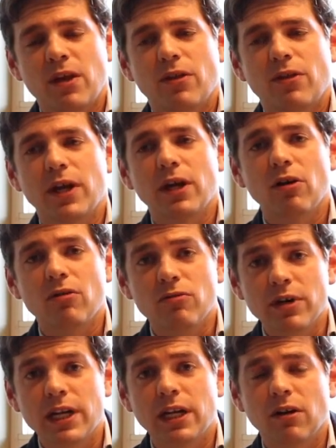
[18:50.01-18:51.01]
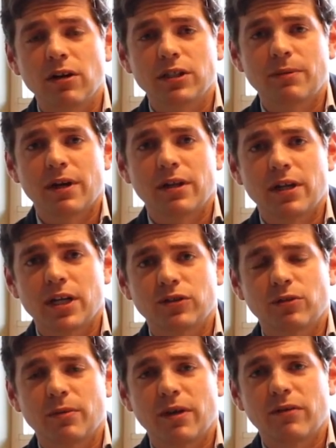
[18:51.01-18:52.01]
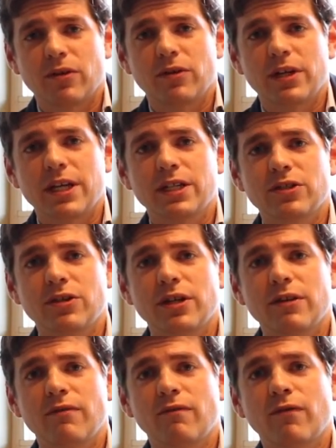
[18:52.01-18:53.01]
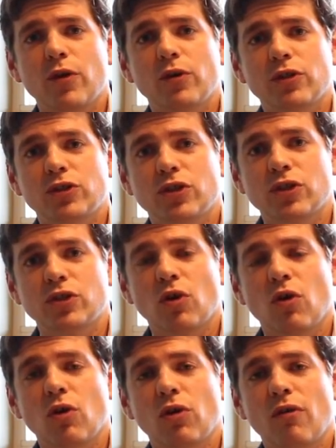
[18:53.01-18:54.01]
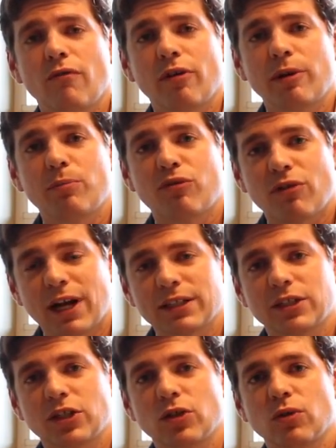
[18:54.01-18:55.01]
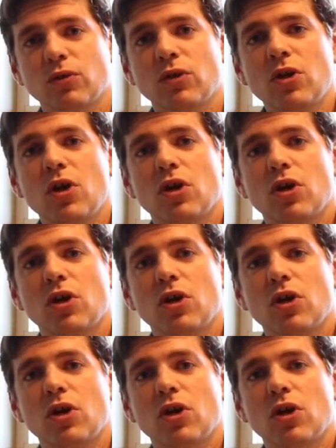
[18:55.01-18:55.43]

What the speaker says: The thing I really liked about the Nassra method is that it focuses on very practical,